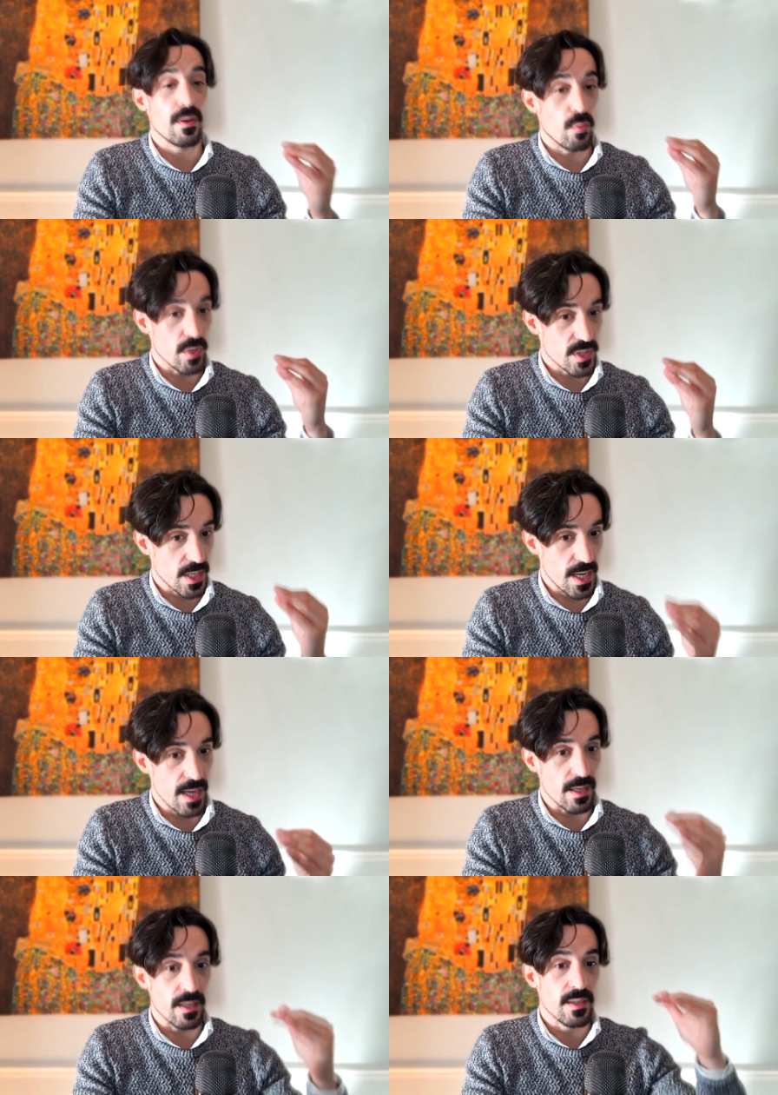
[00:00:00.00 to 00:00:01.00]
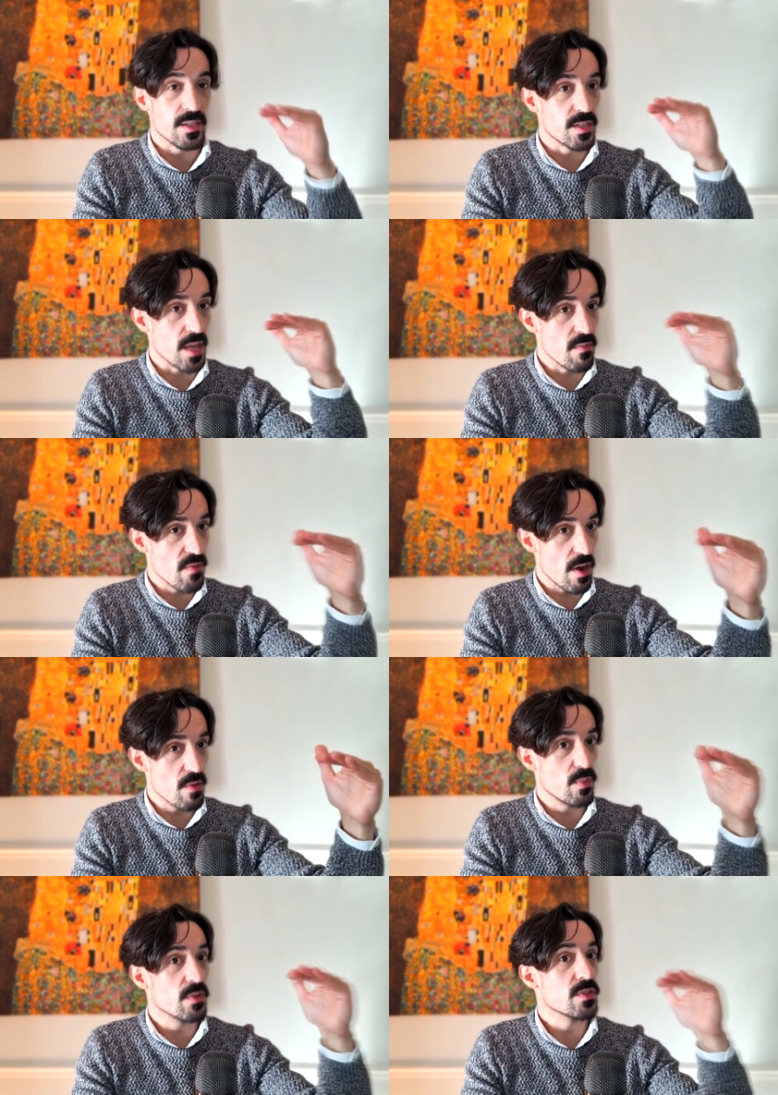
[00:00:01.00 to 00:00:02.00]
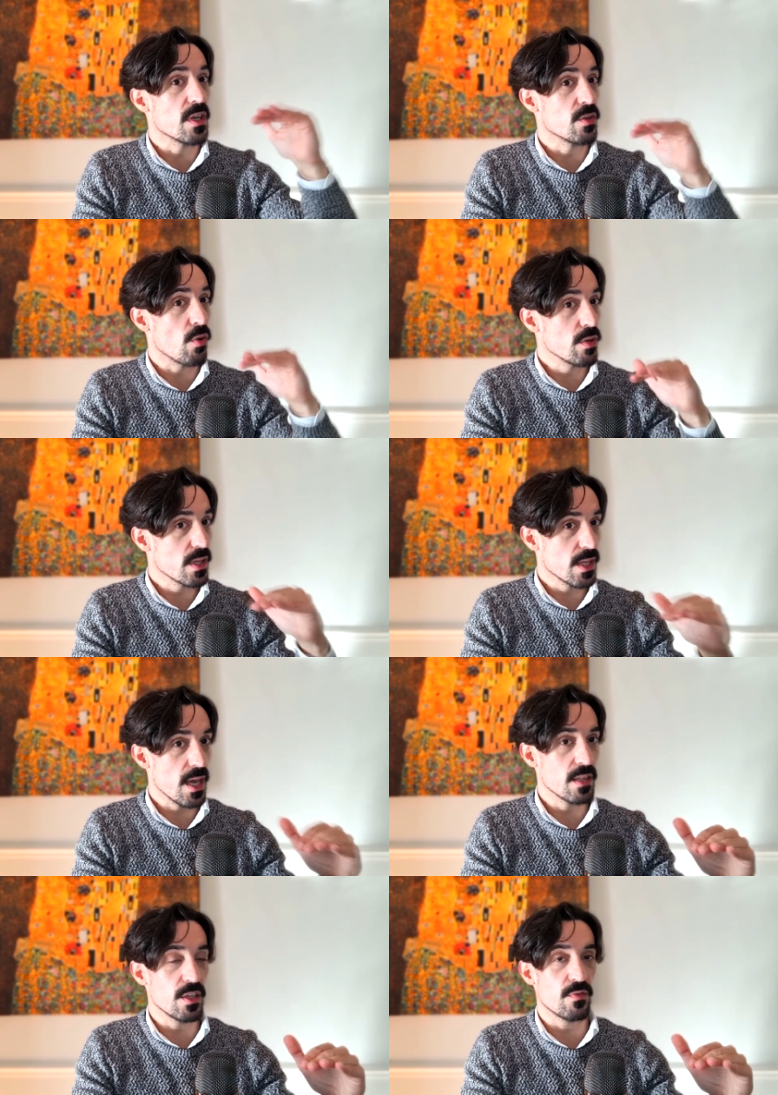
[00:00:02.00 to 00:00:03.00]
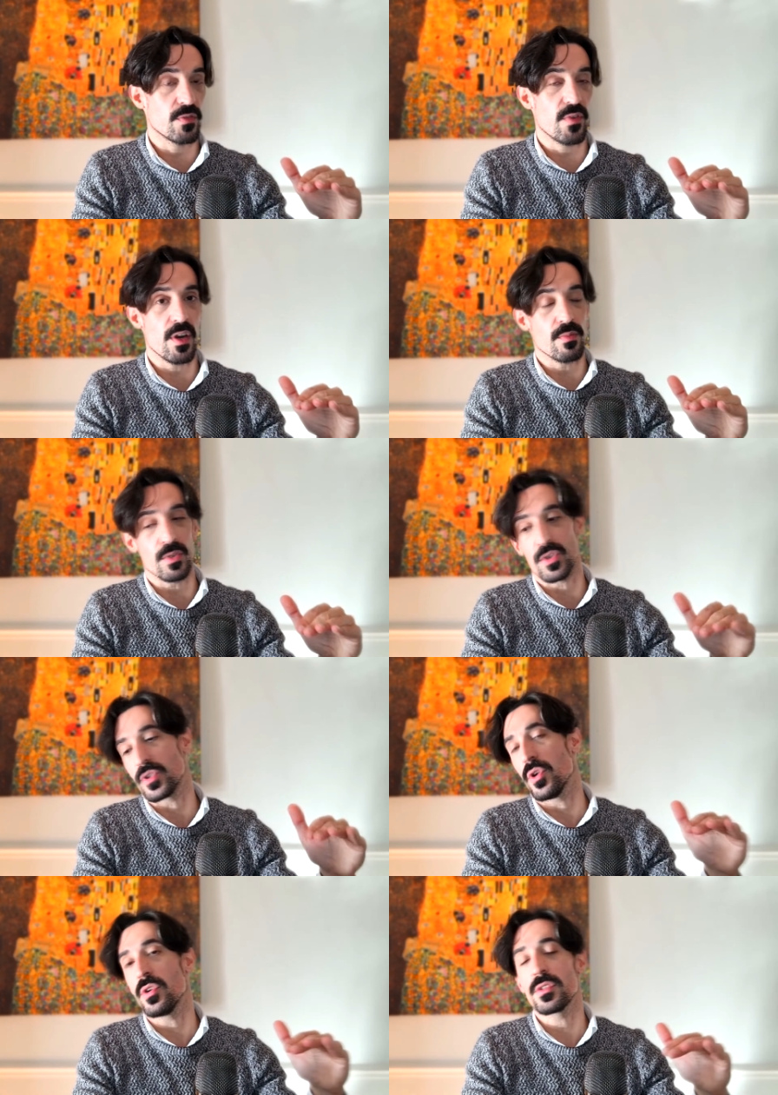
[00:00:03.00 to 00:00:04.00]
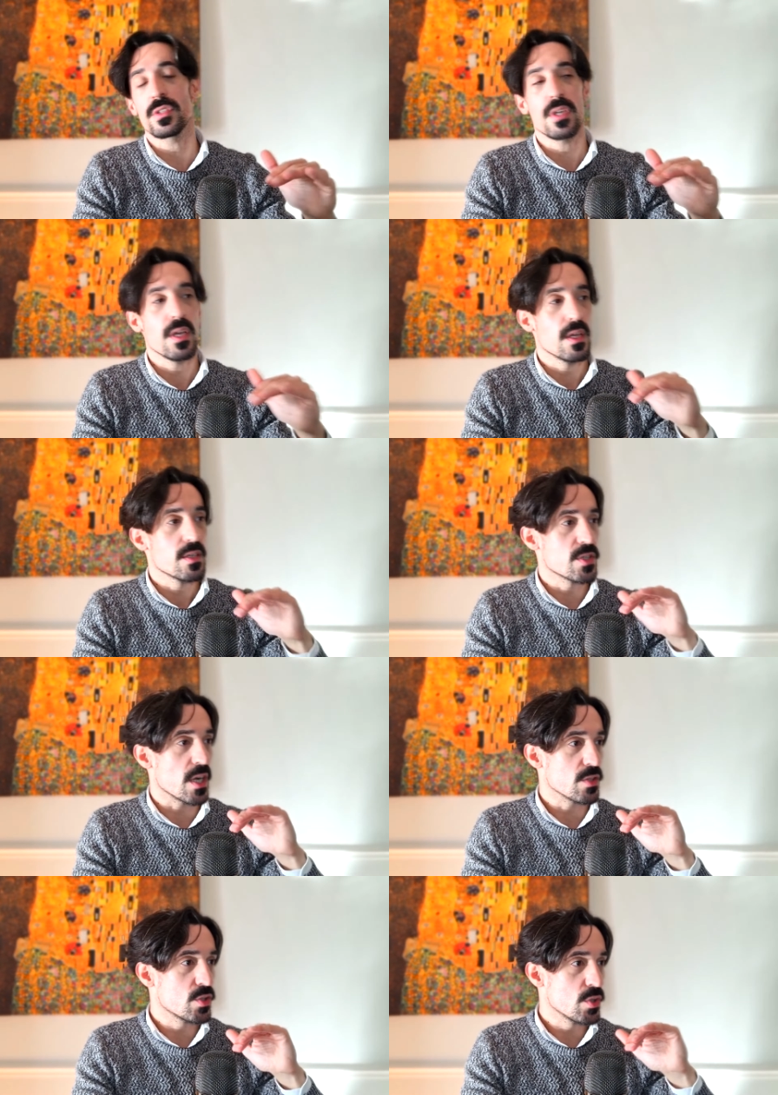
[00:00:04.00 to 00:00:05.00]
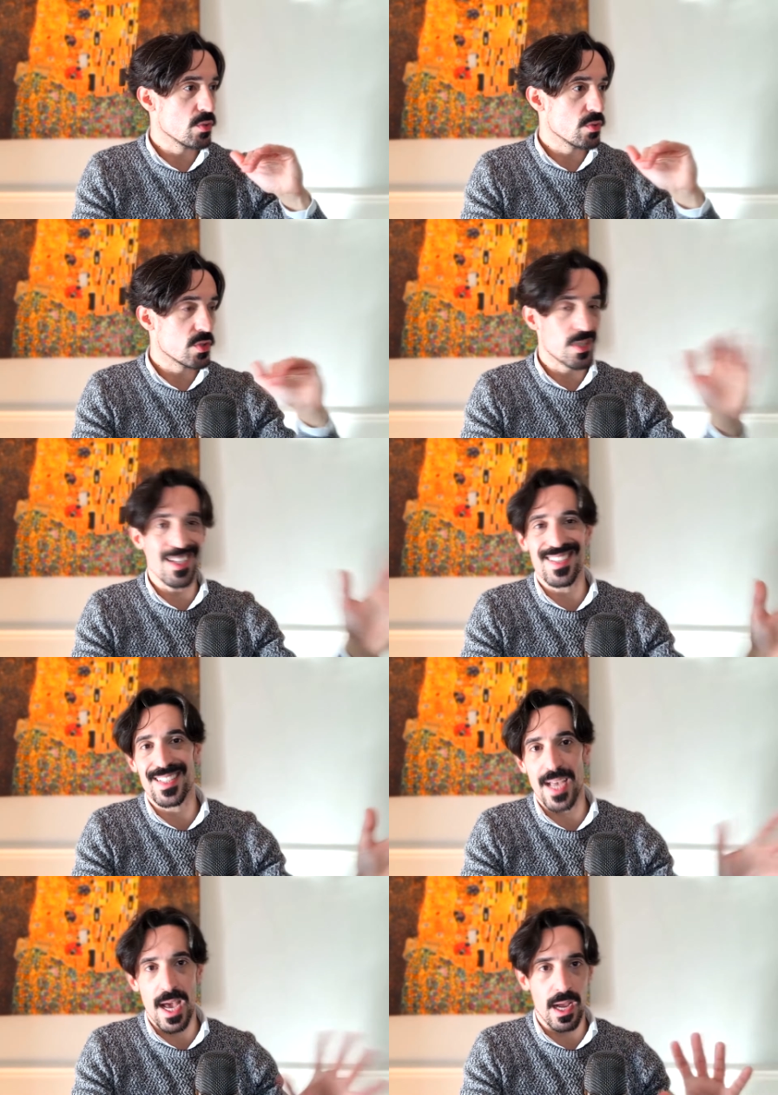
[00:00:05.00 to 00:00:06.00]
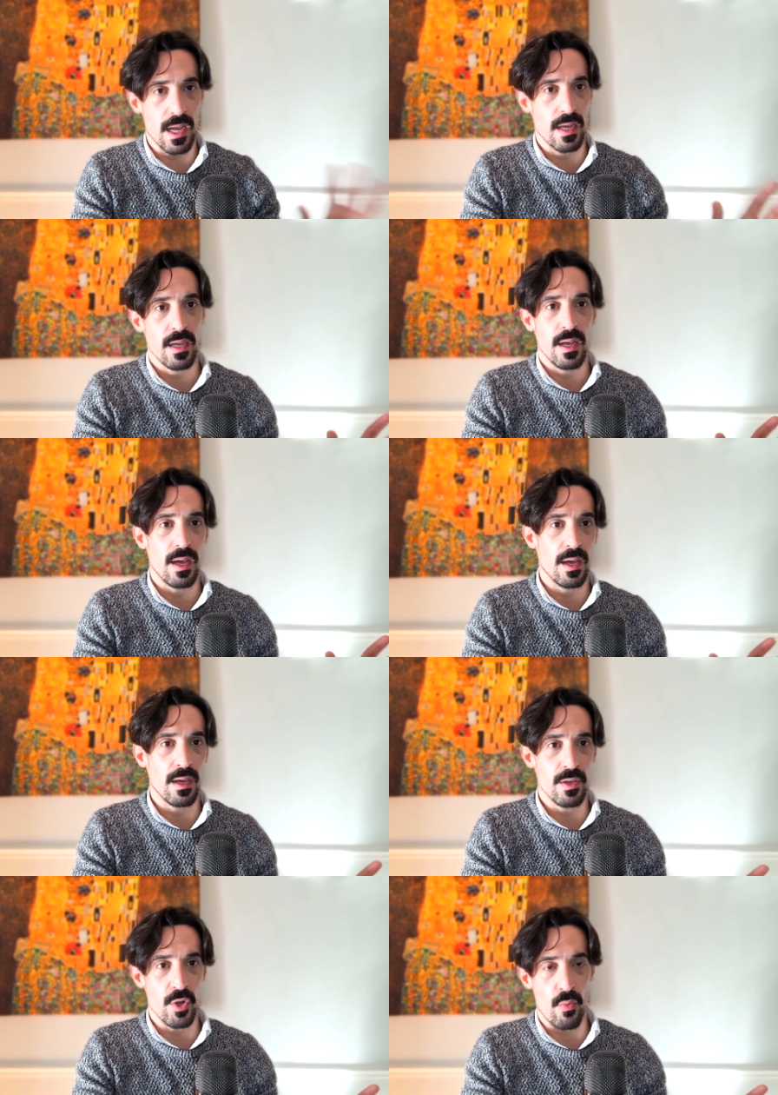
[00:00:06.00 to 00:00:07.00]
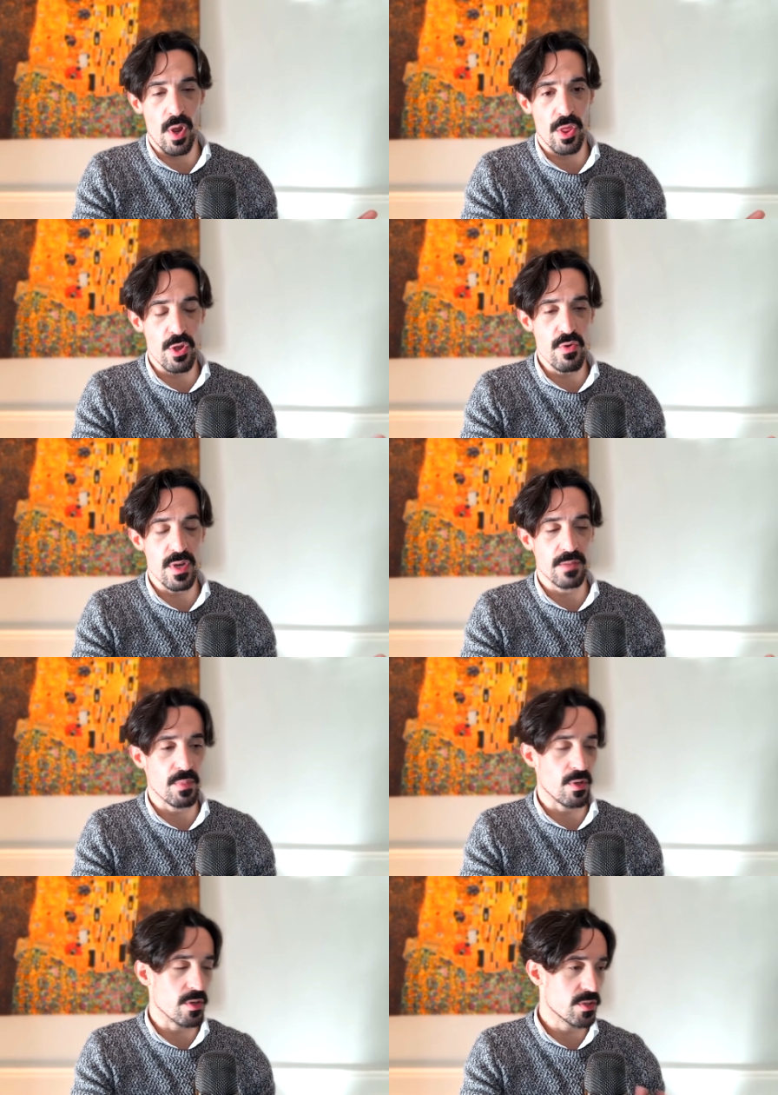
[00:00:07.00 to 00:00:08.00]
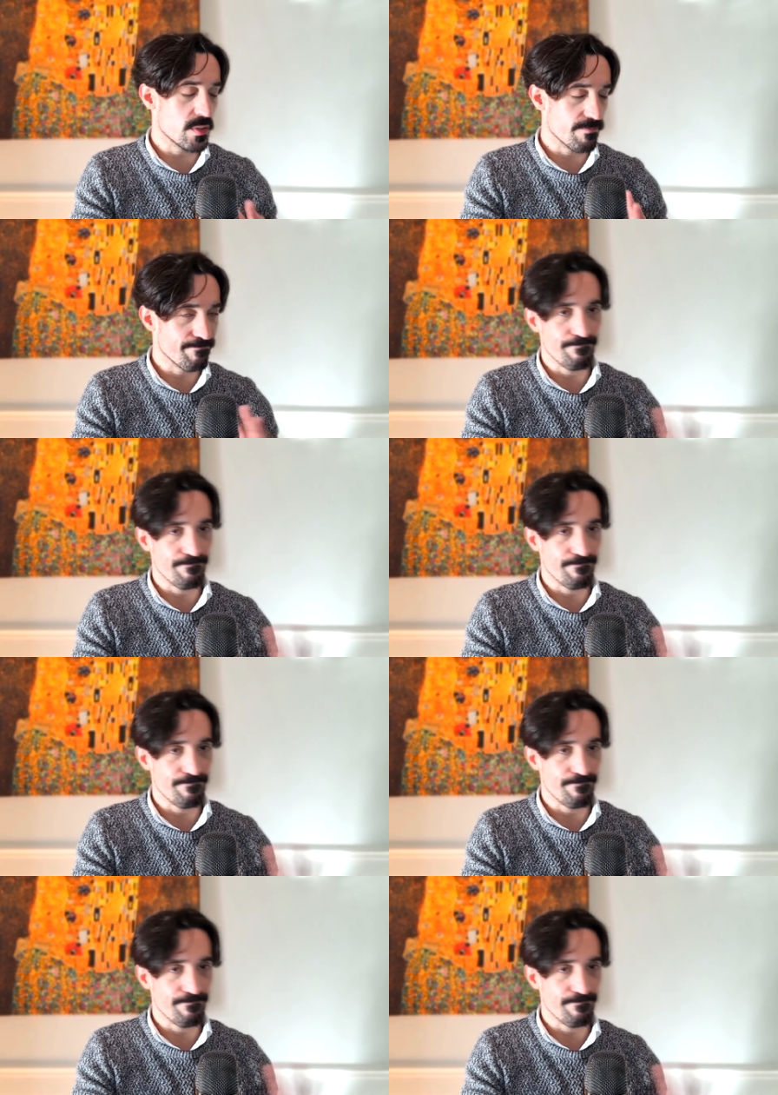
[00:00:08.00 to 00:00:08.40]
Once again, same variables and only then different variables. Don't start to zigzag your way through it because